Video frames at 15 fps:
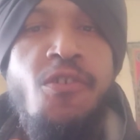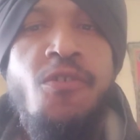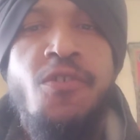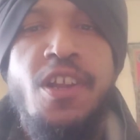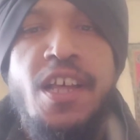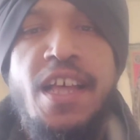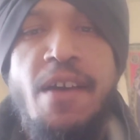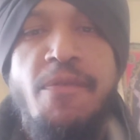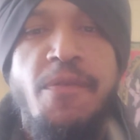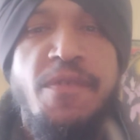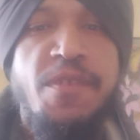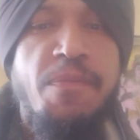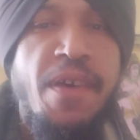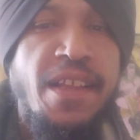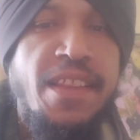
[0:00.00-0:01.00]
Una gaba
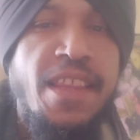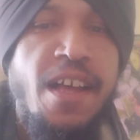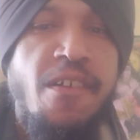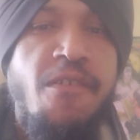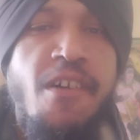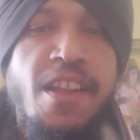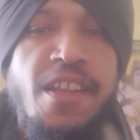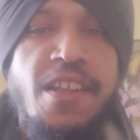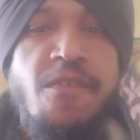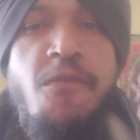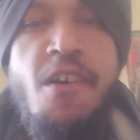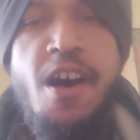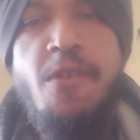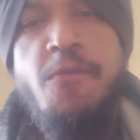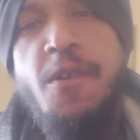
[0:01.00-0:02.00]
respect, I quality, it
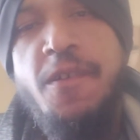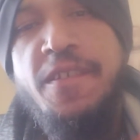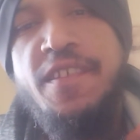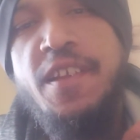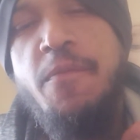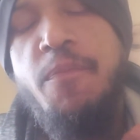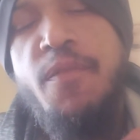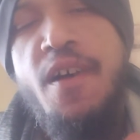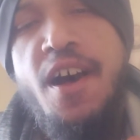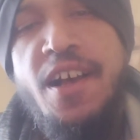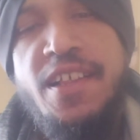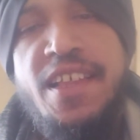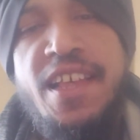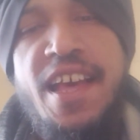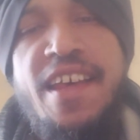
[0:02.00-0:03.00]
quad. Welcome to the
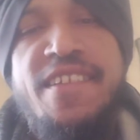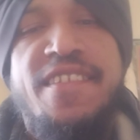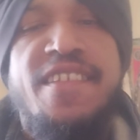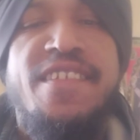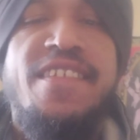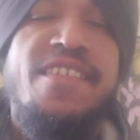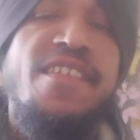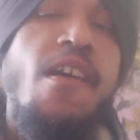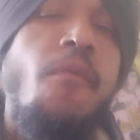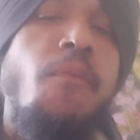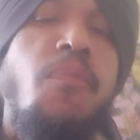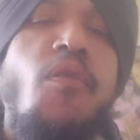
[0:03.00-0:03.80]
broadcast. This is your